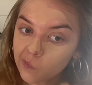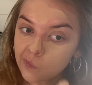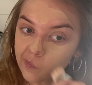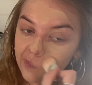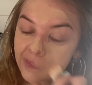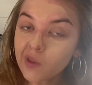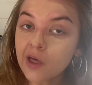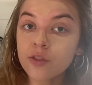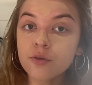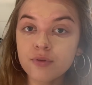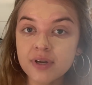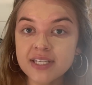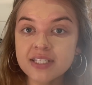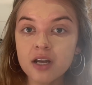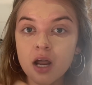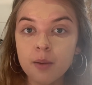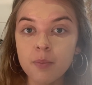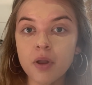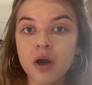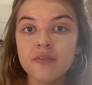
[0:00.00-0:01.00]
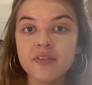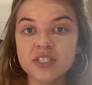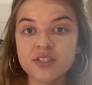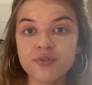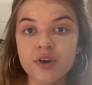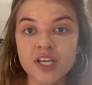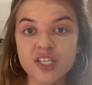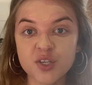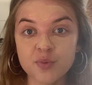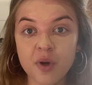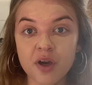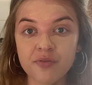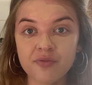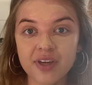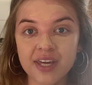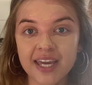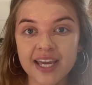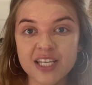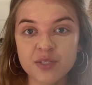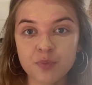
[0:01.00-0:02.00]
Now, the reason I applied this first with my
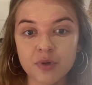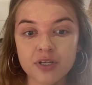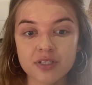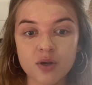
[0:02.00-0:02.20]
finger is because